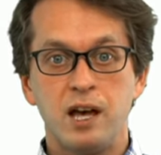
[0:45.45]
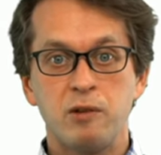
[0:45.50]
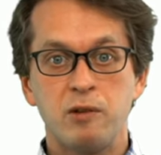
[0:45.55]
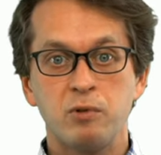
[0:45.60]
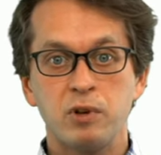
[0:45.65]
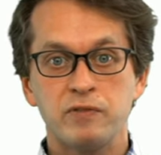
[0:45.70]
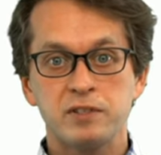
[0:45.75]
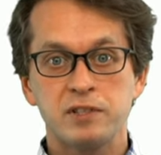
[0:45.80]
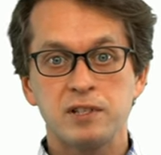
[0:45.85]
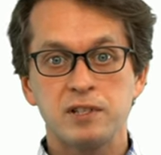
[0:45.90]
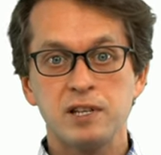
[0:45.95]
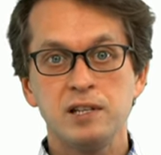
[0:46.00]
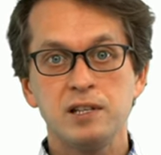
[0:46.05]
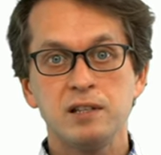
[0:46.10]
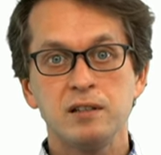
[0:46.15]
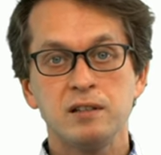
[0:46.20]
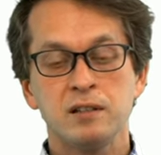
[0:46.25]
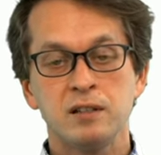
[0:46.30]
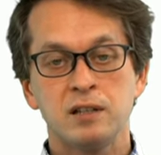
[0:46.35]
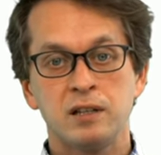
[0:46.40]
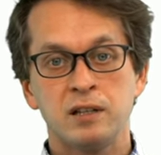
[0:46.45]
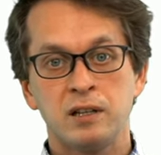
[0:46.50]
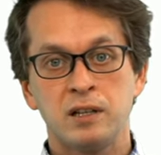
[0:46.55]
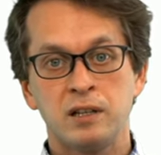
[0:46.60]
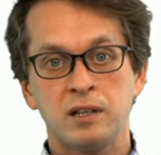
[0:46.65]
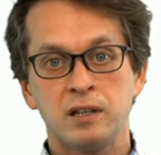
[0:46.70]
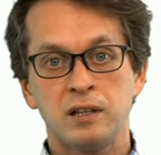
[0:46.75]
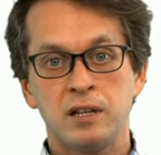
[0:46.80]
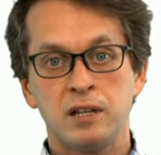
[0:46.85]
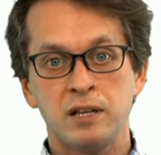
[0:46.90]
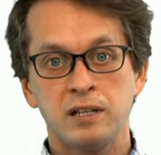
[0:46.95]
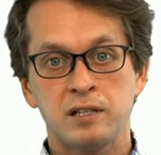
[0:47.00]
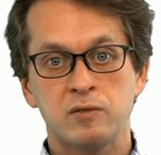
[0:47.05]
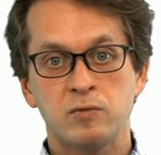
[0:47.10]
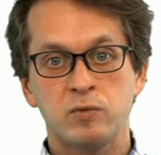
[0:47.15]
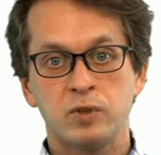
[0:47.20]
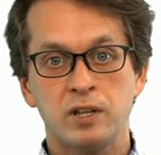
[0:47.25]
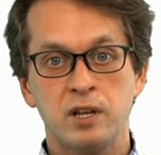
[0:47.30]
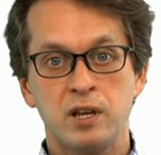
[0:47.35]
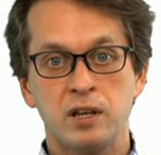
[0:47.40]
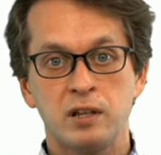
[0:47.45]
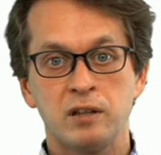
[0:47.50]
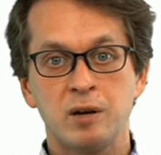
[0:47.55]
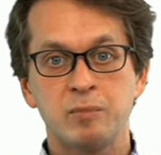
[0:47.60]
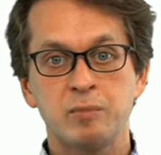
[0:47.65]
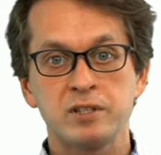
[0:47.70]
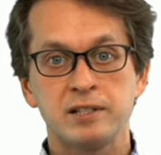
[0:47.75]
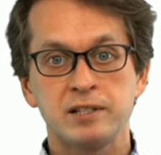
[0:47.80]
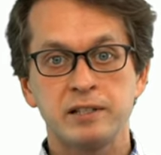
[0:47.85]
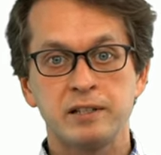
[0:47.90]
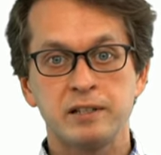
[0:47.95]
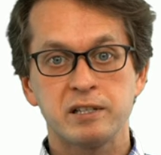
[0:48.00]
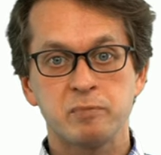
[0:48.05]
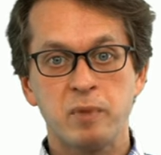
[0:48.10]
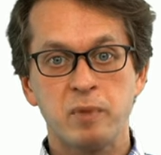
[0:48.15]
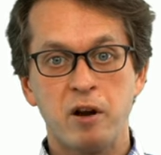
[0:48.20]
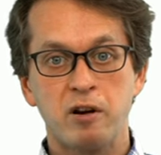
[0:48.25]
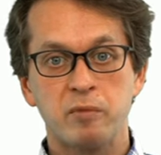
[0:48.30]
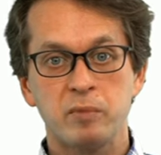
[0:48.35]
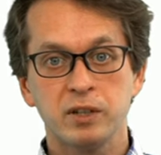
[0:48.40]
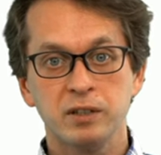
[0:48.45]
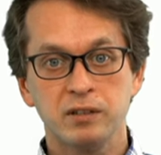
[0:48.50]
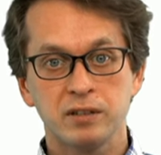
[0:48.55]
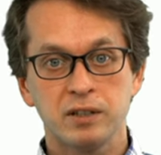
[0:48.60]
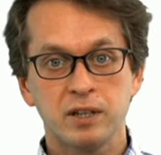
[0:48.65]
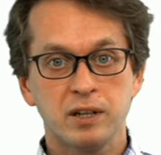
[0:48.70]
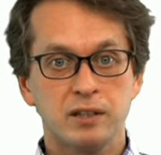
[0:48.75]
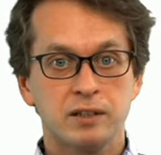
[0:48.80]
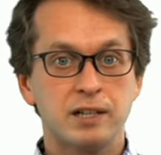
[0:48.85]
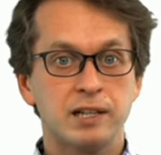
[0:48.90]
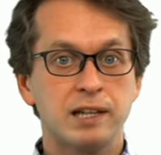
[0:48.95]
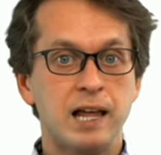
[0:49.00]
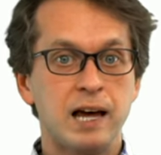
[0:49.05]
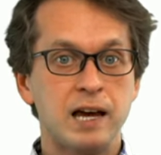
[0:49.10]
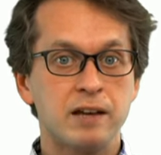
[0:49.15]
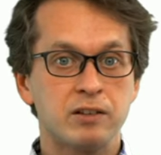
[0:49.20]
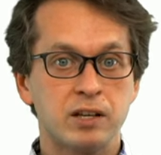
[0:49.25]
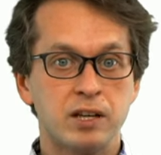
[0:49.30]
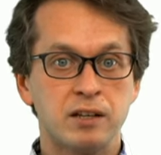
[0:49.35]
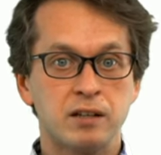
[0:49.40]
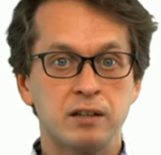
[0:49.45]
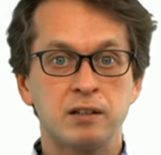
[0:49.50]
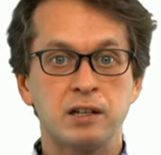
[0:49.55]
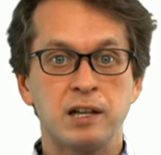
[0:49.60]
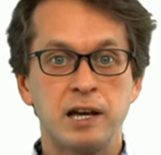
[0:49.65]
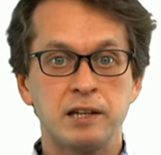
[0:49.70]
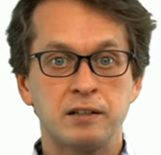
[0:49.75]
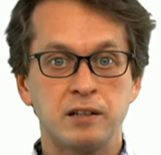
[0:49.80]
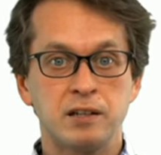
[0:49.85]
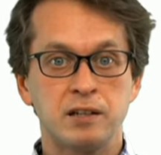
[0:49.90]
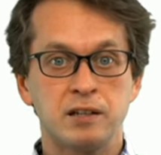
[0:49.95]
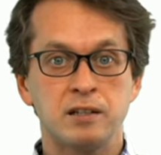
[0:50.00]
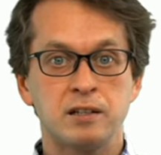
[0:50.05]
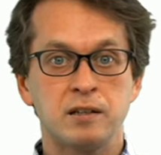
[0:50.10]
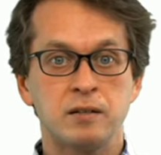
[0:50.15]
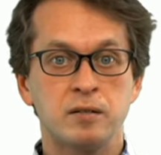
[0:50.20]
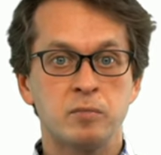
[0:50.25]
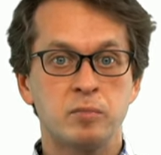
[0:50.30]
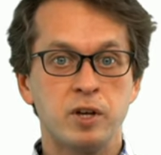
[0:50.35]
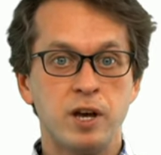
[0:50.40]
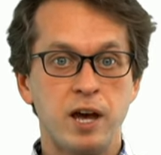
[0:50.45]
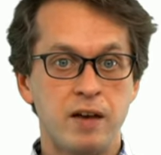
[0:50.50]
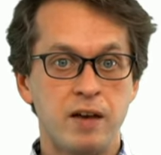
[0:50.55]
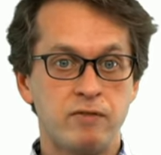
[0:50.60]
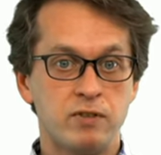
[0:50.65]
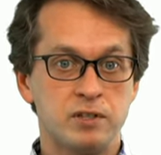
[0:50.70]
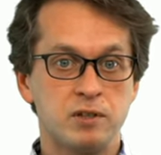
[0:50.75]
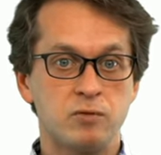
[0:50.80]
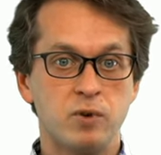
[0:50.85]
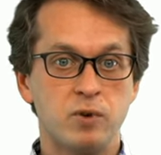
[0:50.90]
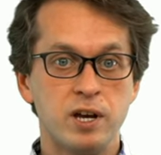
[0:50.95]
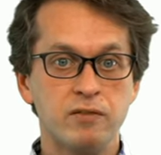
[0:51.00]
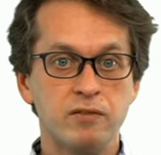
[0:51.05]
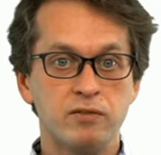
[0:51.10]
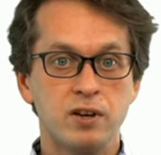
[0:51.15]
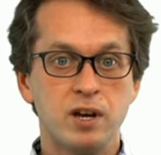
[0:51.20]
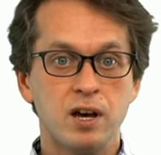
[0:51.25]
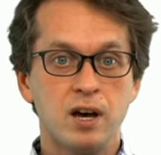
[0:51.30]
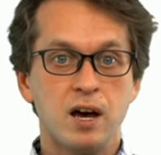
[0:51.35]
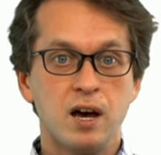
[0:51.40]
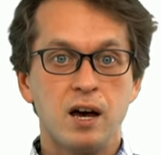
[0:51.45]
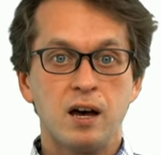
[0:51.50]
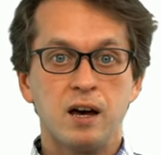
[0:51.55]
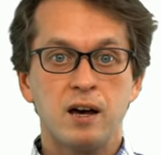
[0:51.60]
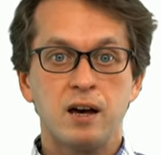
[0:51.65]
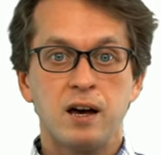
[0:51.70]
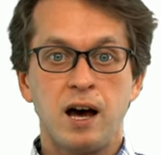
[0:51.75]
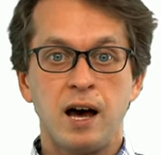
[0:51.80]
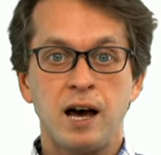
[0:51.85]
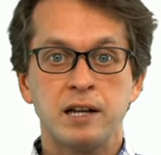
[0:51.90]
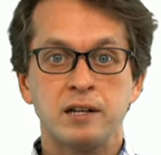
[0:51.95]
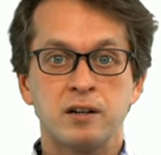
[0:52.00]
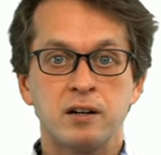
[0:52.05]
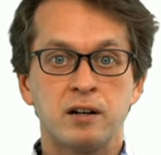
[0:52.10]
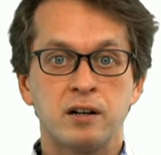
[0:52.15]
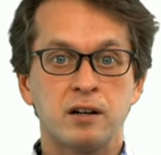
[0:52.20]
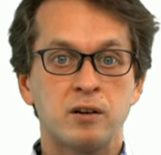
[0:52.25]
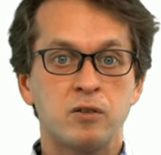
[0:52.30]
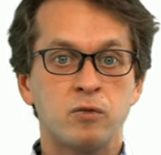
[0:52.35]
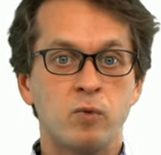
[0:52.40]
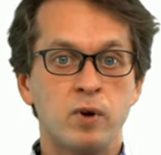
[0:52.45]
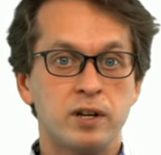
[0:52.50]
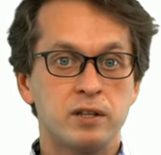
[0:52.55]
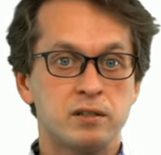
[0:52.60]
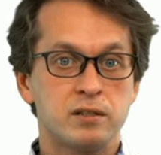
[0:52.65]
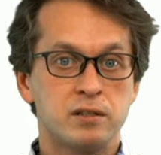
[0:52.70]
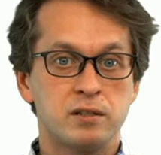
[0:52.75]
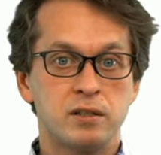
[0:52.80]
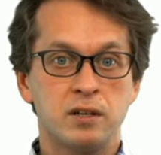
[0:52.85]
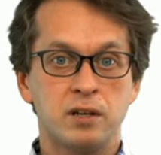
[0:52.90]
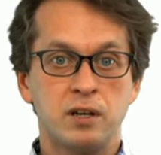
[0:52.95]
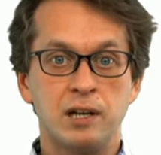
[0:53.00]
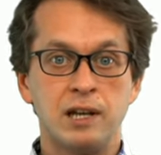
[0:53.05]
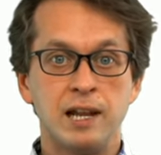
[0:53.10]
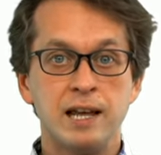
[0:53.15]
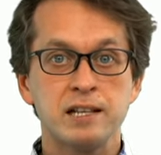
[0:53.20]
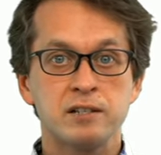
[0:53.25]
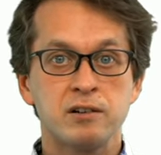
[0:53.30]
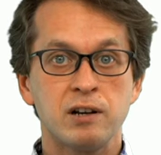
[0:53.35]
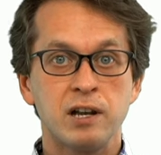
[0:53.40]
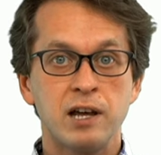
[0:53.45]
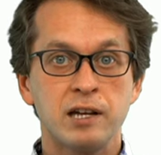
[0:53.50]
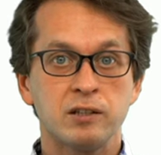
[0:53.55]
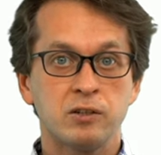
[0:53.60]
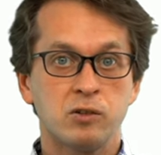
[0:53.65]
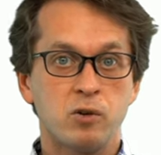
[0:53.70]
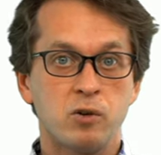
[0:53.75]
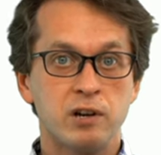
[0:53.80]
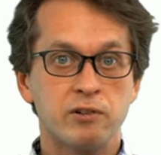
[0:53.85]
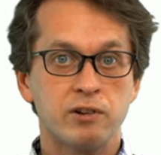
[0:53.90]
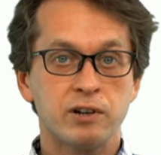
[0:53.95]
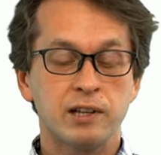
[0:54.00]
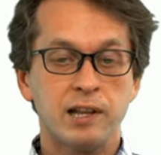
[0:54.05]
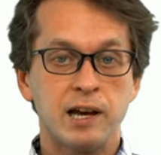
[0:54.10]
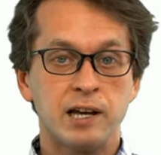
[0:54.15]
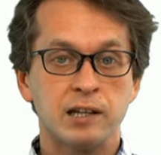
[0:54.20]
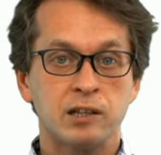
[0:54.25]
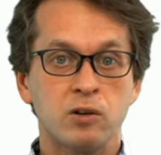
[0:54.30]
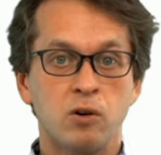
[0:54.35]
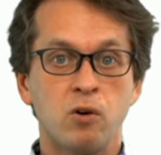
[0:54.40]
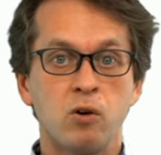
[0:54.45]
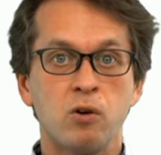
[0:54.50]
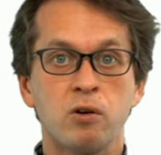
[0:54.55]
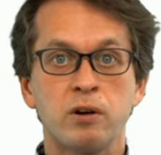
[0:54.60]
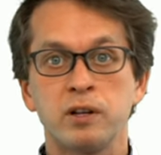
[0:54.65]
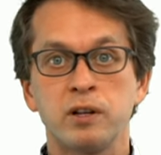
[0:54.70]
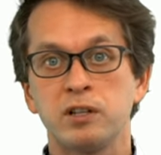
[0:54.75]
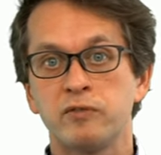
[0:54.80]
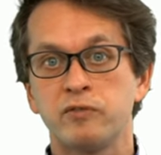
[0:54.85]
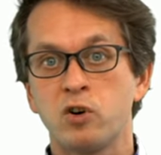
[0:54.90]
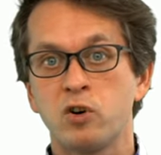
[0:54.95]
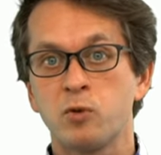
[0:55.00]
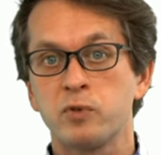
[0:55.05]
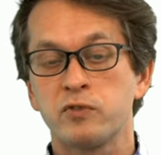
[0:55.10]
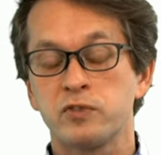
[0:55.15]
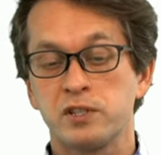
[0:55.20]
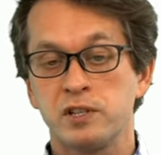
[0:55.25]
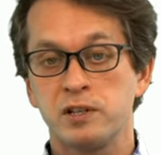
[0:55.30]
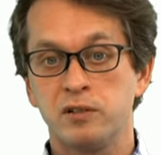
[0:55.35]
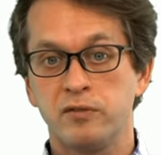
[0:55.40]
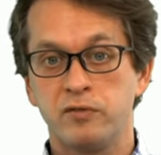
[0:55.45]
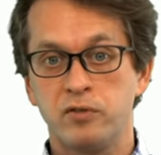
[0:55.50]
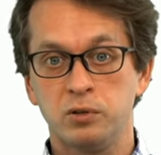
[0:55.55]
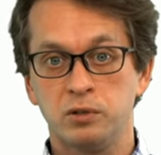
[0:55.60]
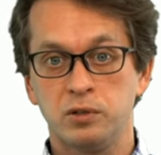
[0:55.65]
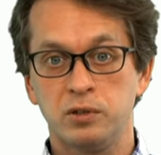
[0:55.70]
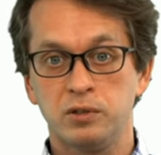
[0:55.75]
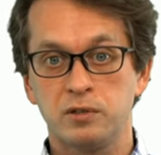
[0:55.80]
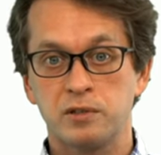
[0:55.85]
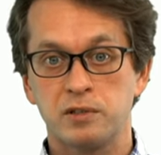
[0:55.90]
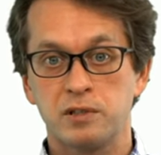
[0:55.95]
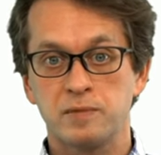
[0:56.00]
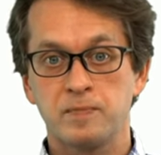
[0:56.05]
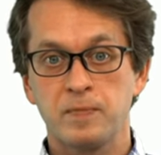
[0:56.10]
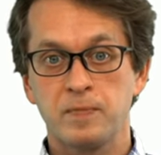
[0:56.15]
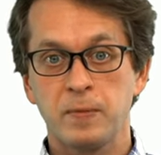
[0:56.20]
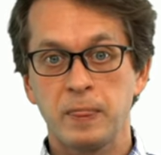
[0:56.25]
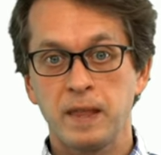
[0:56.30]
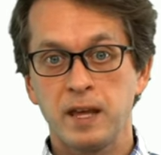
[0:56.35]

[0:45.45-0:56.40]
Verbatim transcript: And we've seen uh, this with the double slit experiment, that light can, light can behave as a wave, either when it's a, a laser light, coherent light, or in the form of single photons.